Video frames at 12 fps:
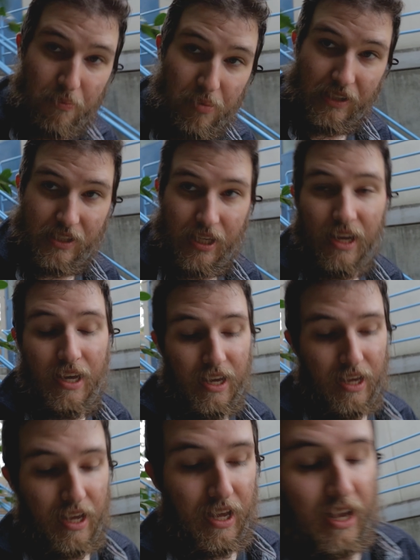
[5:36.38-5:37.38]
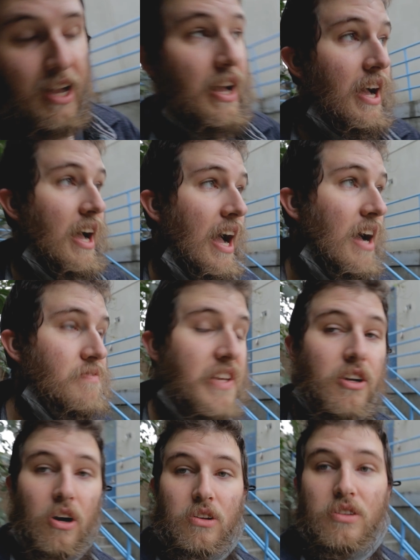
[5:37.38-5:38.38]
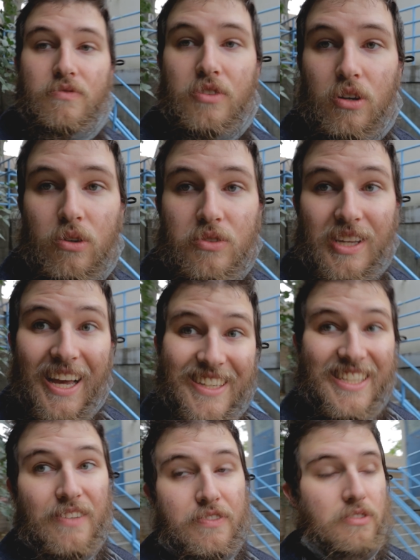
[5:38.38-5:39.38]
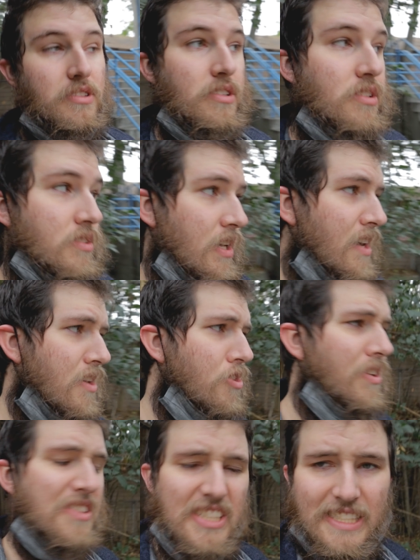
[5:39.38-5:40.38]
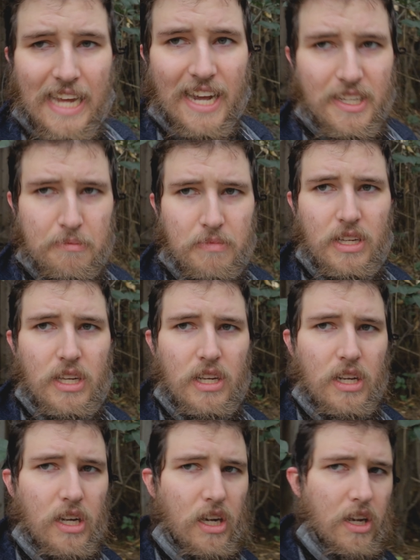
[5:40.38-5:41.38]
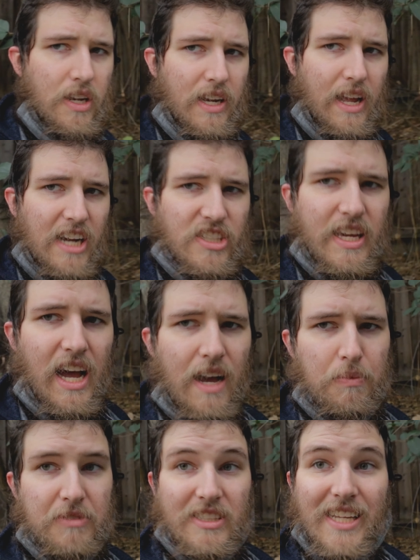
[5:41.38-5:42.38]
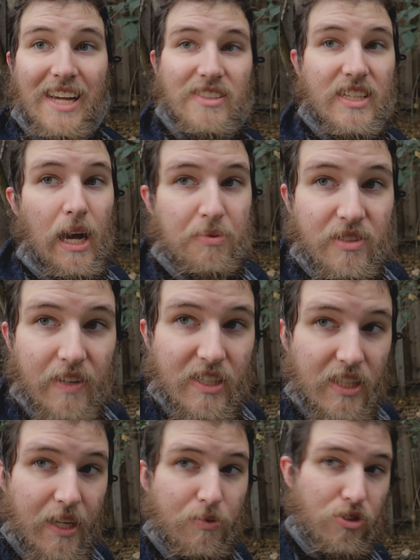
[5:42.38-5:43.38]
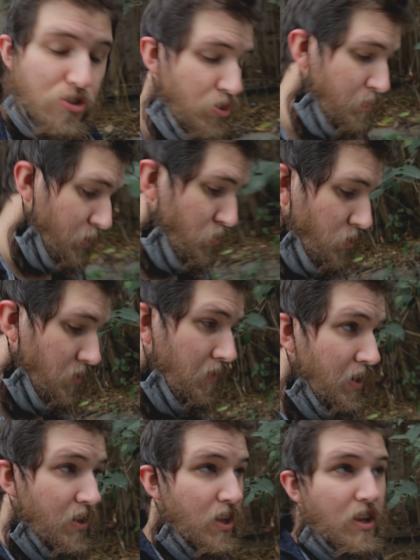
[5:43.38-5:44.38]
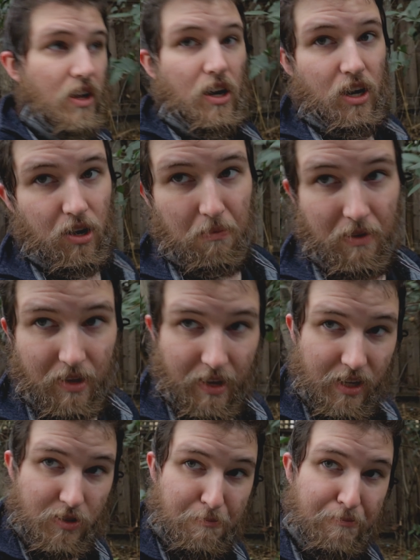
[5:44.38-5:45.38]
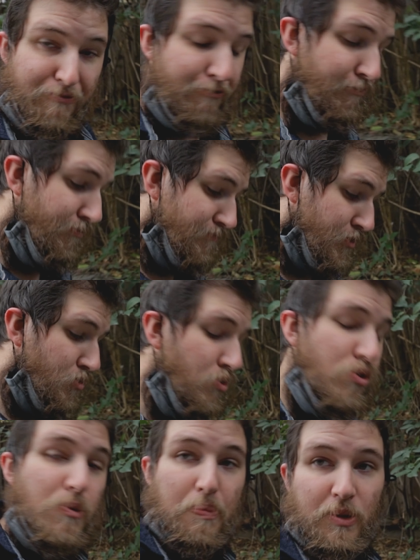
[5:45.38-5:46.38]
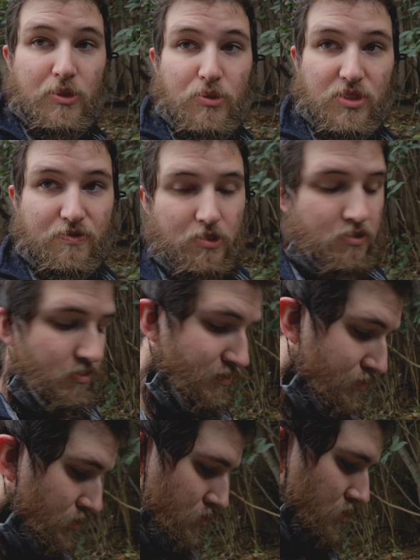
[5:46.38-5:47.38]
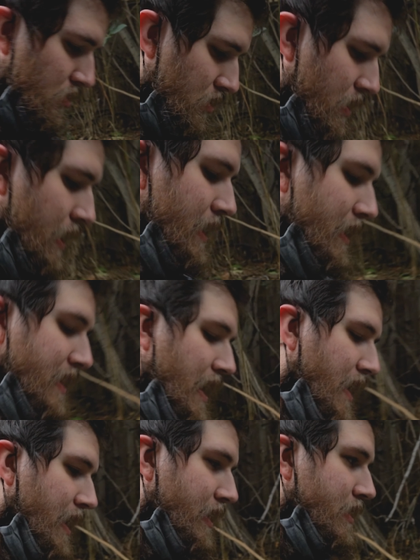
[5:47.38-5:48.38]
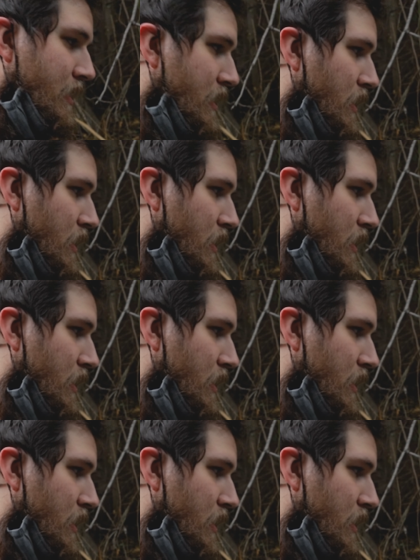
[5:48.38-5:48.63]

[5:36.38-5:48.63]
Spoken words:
But having all of those ND filters, you can stack them and actually have 10 stops of ND, which is super cool. It's super useful for getting